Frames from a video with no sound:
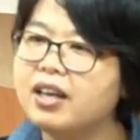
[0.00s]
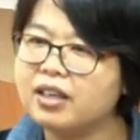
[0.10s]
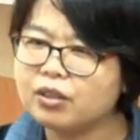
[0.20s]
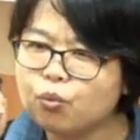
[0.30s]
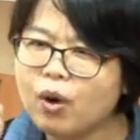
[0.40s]

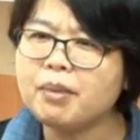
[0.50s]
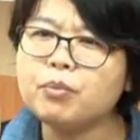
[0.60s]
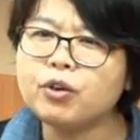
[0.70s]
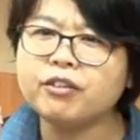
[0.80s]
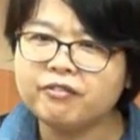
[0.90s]
There's one
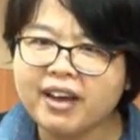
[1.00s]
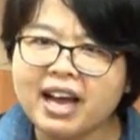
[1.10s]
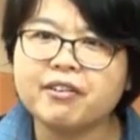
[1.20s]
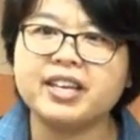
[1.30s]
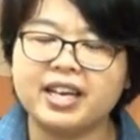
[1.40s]
more
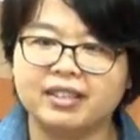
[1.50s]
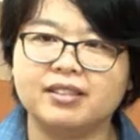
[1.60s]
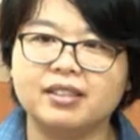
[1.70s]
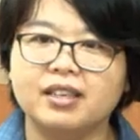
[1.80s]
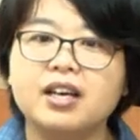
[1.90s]

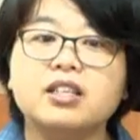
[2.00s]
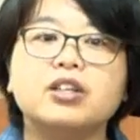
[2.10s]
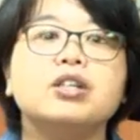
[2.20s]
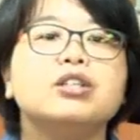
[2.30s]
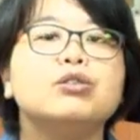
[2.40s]
variant. So
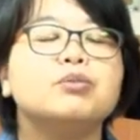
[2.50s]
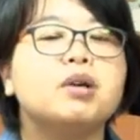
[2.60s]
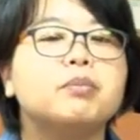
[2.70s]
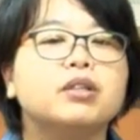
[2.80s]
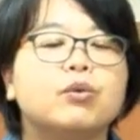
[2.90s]
you need to
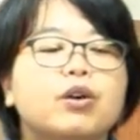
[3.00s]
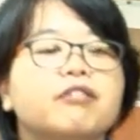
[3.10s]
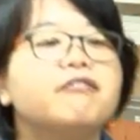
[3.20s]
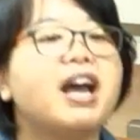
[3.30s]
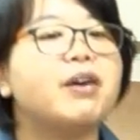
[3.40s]
remember the
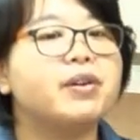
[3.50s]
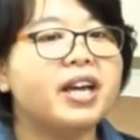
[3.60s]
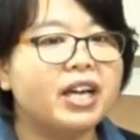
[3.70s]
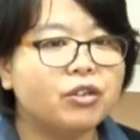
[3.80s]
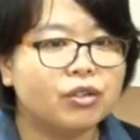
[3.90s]
word
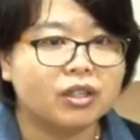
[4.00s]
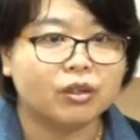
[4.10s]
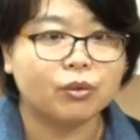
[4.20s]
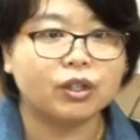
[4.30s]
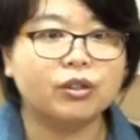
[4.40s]

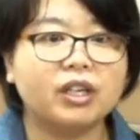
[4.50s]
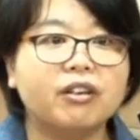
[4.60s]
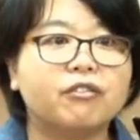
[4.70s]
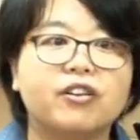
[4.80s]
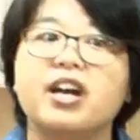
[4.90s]
variation. We're
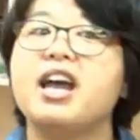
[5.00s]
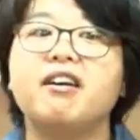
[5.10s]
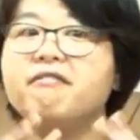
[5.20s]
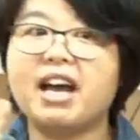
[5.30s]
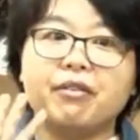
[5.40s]
looking for
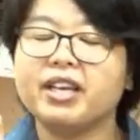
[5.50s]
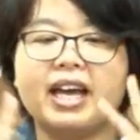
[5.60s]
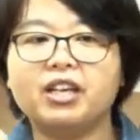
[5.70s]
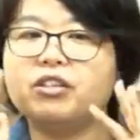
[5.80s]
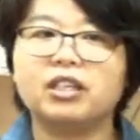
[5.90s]

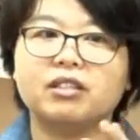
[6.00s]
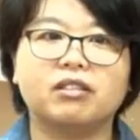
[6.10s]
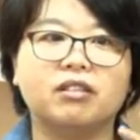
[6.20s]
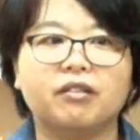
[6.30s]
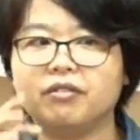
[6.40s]

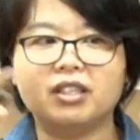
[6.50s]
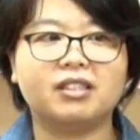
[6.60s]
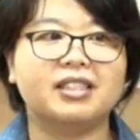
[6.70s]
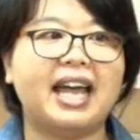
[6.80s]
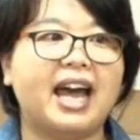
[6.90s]
variations of these
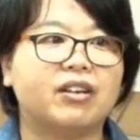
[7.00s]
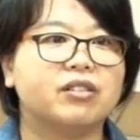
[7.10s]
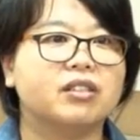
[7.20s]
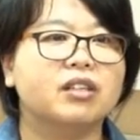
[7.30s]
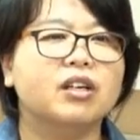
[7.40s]
sounds.